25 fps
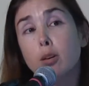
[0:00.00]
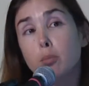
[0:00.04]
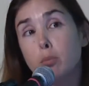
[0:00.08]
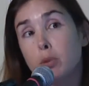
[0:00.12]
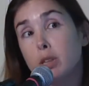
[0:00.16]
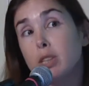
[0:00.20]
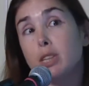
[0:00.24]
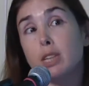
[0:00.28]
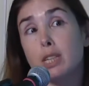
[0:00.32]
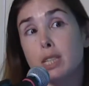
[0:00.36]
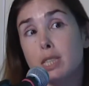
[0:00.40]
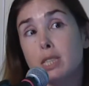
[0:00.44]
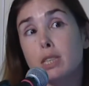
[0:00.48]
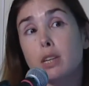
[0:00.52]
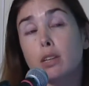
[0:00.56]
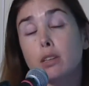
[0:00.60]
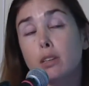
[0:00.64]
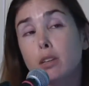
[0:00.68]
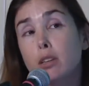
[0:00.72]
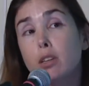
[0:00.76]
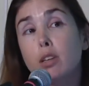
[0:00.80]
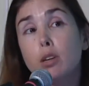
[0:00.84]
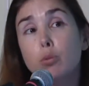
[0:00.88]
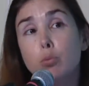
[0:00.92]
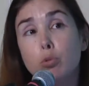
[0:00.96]
but they said
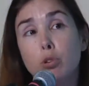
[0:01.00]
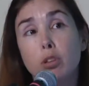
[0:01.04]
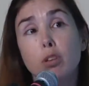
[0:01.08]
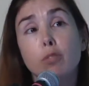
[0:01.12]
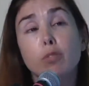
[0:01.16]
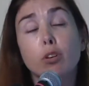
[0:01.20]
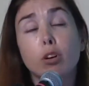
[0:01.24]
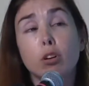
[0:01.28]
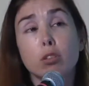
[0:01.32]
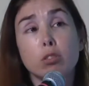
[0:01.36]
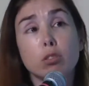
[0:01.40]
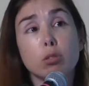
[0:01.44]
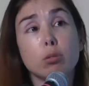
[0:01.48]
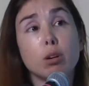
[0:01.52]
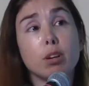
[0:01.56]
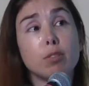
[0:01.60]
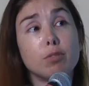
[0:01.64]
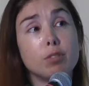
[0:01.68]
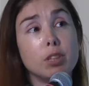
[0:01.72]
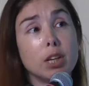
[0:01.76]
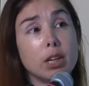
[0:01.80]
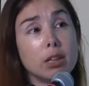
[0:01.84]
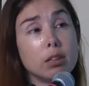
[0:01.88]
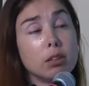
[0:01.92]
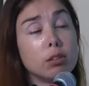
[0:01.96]
that they would have also
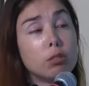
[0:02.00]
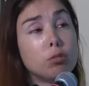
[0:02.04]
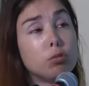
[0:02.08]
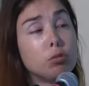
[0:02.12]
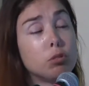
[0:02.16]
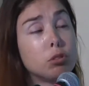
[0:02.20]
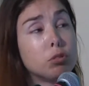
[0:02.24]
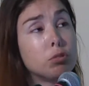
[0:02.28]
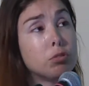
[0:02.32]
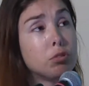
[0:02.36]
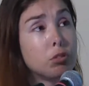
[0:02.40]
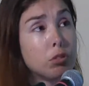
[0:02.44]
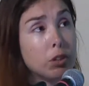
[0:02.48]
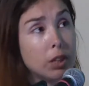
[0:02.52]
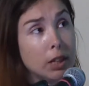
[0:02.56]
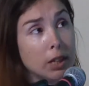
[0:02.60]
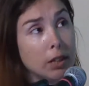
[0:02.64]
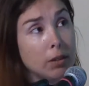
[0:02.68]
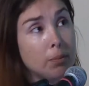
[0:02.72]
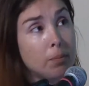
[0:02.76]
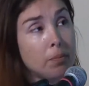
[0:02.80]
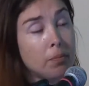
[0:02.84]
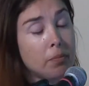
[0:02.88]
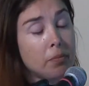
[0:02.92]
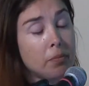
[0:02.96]
have done it for free.